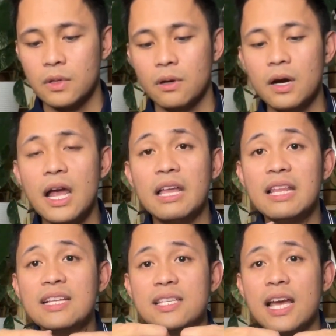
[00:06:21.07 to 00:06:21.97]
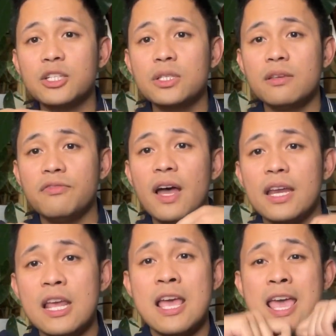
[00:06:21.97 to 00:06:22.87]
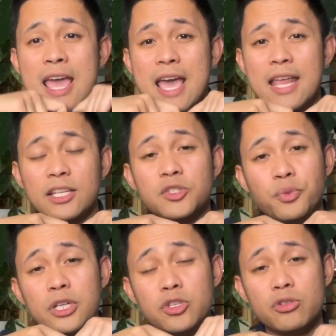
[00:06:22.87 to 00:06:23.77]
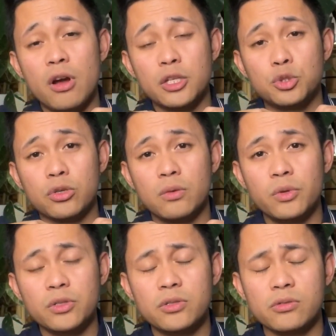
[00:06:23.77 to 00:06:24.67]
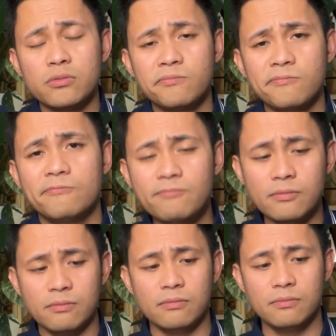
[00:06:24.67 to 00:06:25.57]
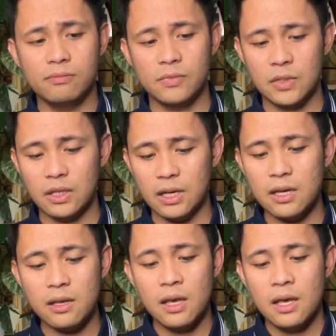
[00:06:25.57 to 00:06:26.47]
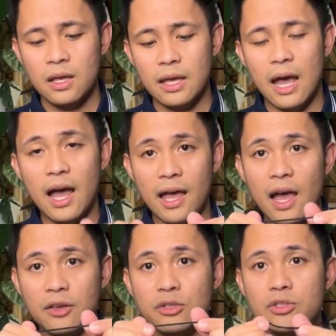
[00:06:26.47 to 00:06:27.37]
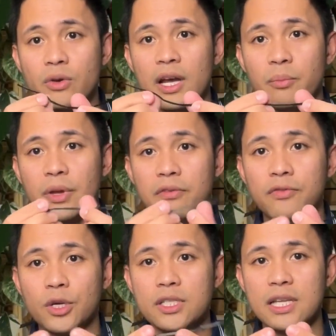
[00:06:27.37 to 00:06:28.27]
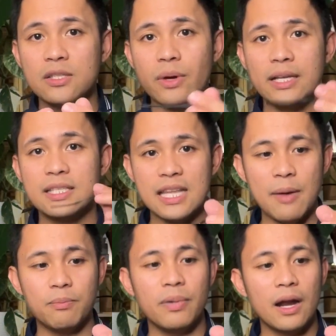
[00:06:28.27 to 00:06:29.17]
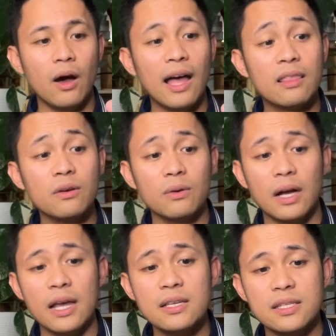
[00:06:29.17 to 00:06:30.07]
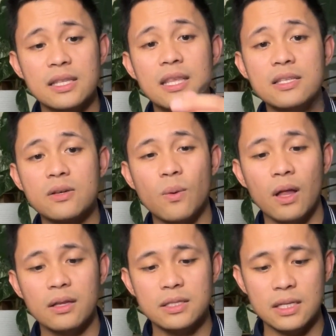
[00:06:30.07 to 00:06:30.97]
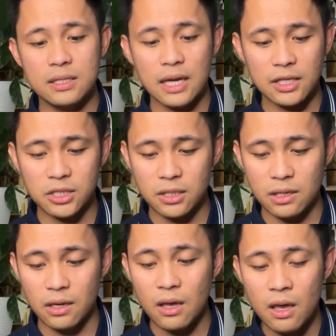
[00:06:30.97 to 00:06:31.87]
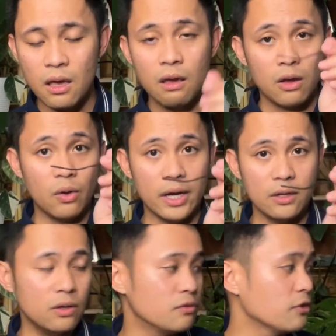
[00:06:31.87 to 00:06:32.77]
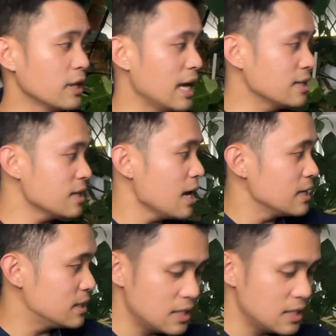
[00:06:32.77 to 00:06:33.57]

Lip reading: All right, and that's actually fine. And it's pretty strong and durable too. Okay, yeah, I used quite a bit of force, that's why it snapped. But otherwise, this quality is actually quite good for that size.